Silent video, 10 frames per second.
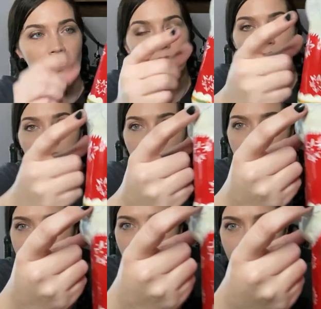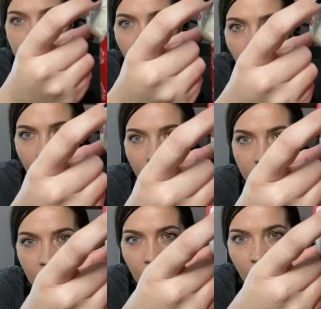And like I said, he's got
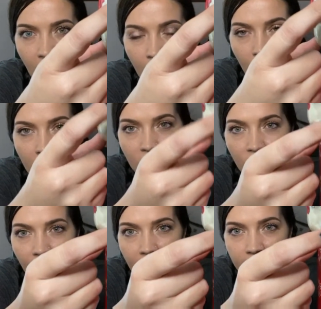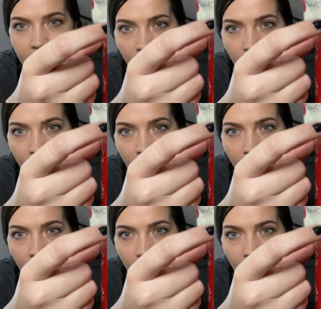his little paper mache is